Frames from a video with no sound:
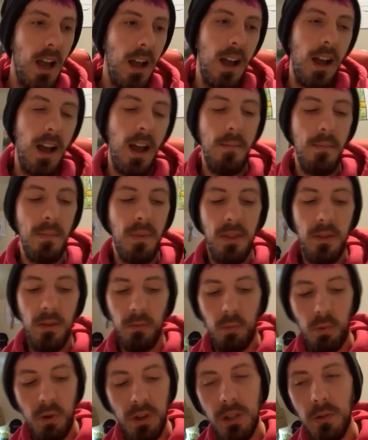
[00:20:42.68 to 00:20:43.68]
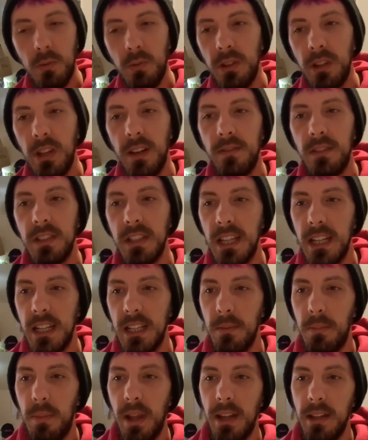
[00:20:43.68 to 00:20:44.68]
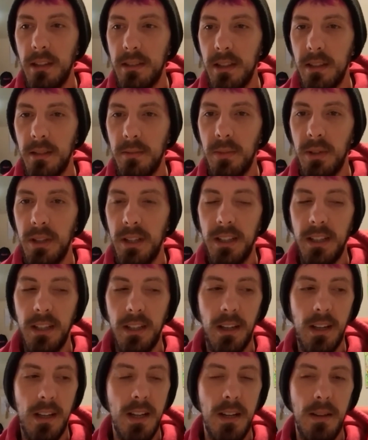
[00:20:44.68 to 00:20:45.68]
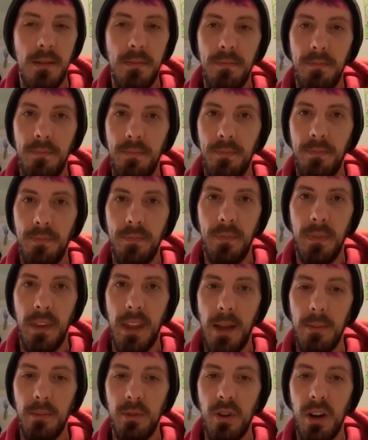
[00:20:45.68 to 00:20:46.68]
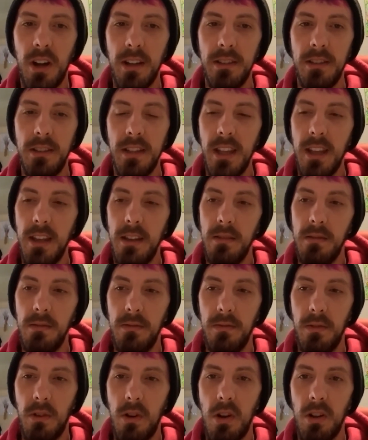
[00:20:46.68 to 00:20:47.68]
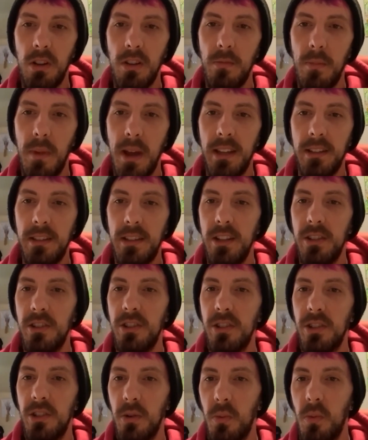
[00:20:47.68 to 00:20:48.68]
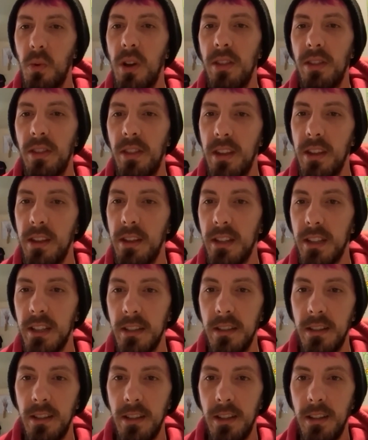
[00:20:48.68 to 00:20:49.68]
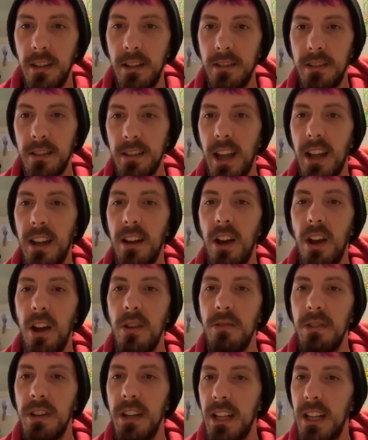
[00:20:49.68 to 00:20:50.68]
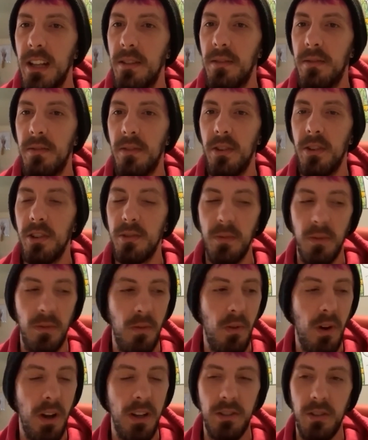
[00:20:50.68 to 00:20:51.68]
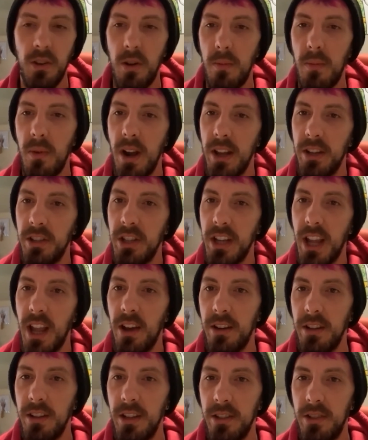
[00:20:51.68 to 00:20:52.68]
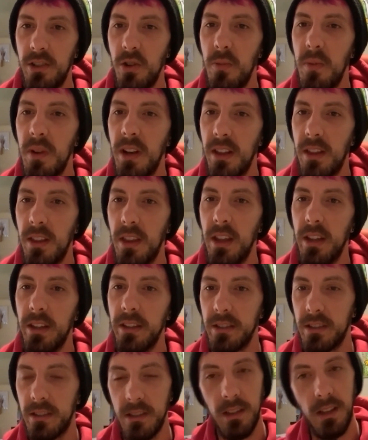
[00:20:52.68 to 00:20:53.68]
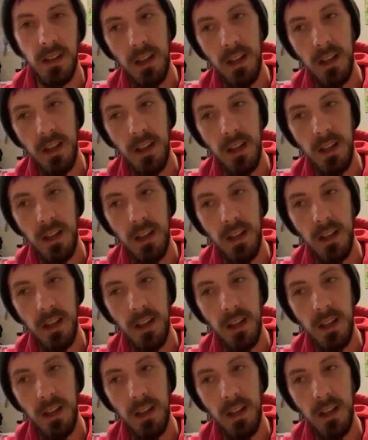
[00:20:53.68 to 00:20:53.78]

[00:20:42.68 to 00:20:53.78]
I really would love to get into painting, but I'm trying to give all of my attention to one thing to kind of hone it in first before I start branching out into too many things.